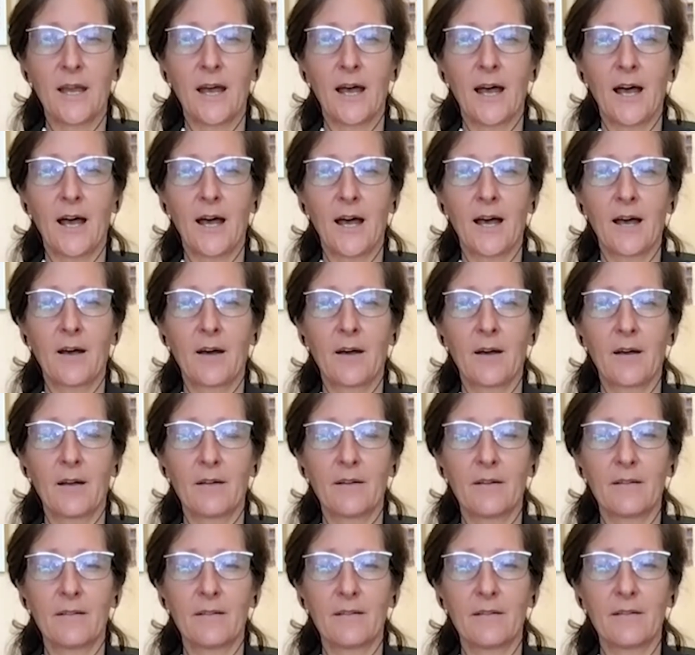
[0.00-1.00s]

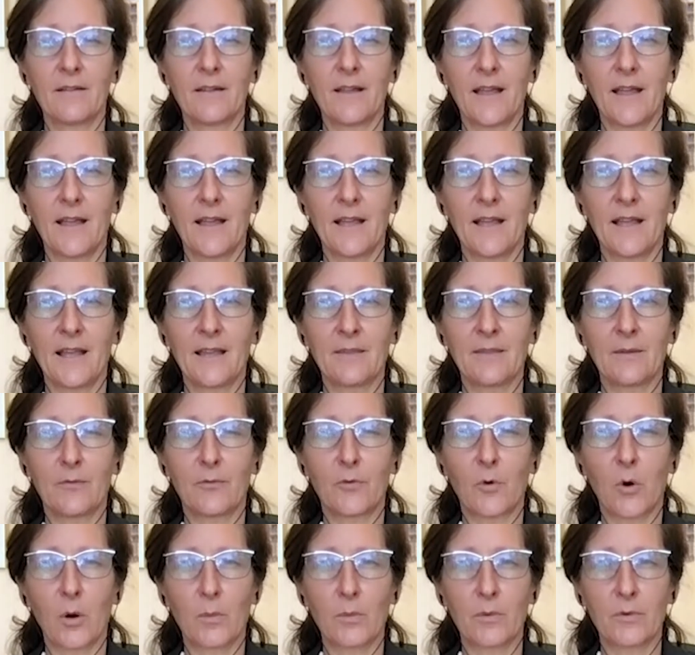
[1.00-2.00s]
in the
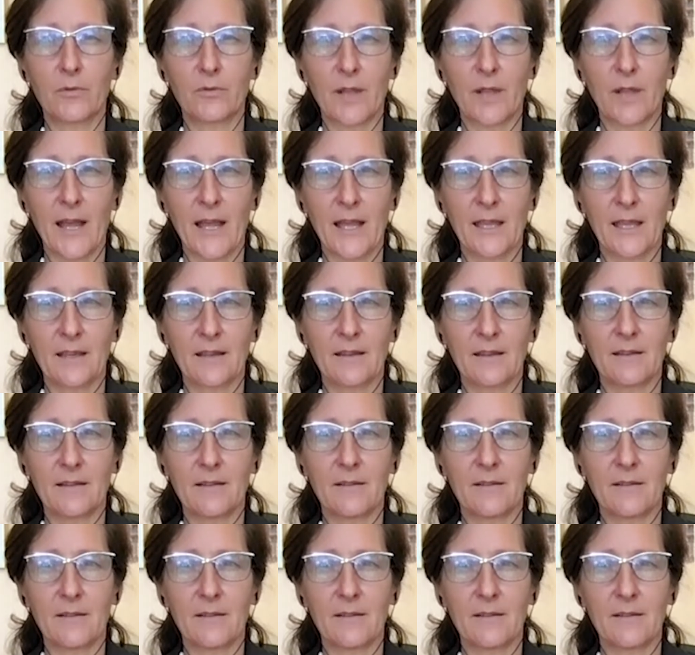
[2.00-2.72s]
form of like,